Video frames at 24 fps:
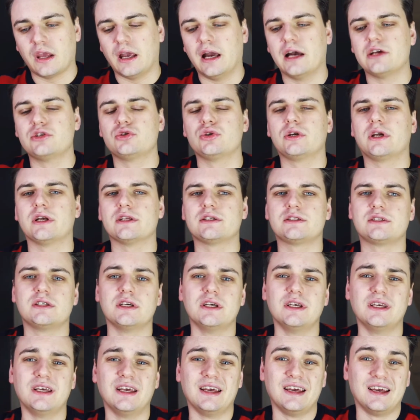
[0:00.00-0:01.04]
As you can
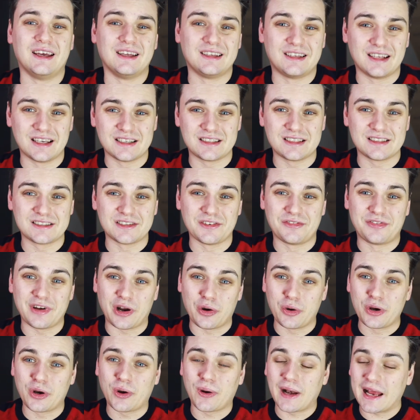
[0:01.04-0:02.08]
see, this is a
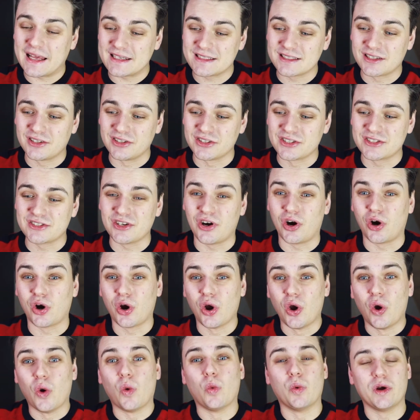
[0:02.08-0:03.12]
very classical
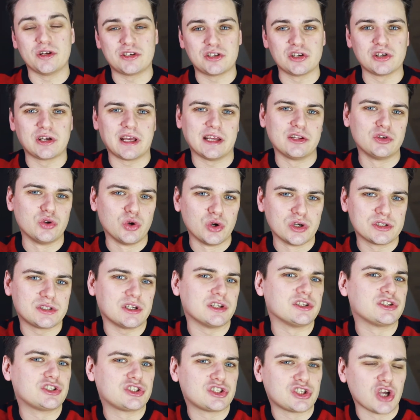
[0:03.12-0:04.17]
song which you can use
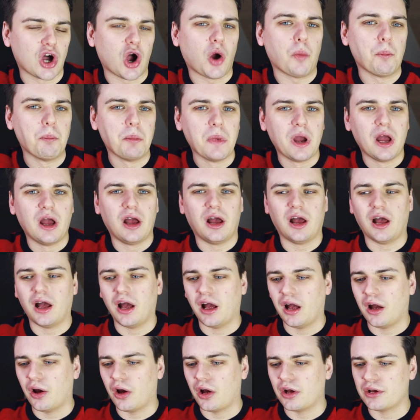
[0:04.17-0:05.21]
in some
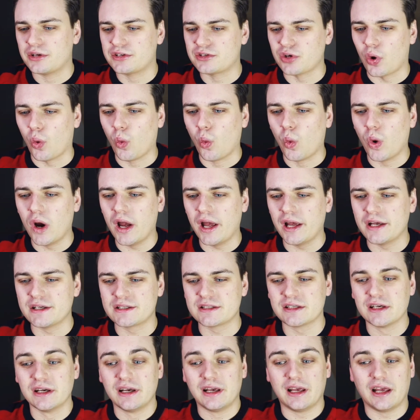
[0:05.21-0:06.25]

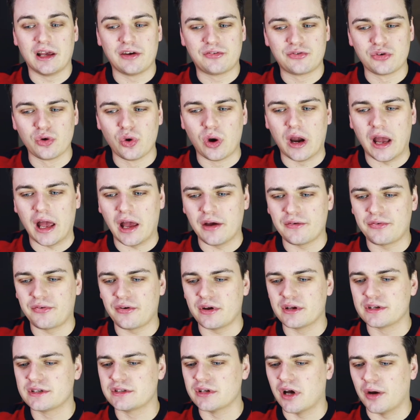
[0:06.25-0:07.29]
ways if you have
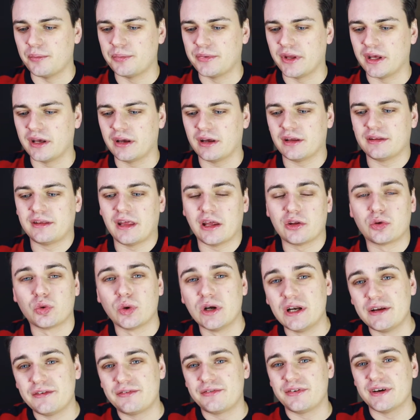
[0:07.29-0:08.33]
something that
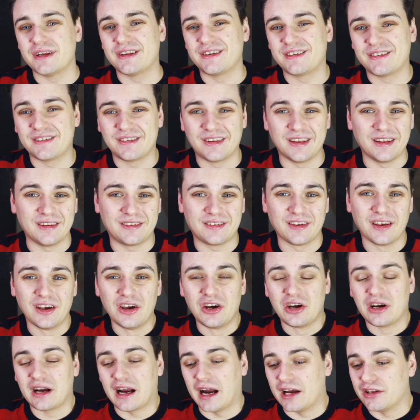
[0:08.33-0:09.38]
really fits this
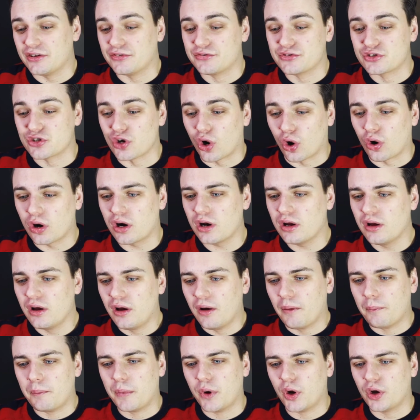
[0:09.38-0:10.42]
kind of genre.
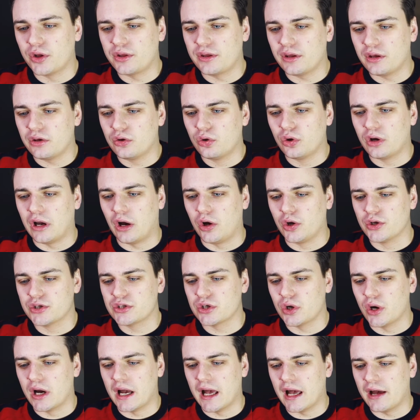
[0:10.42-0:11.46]
But you
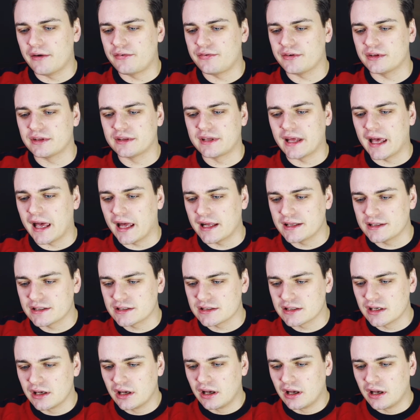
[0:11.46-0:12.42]
also have dance,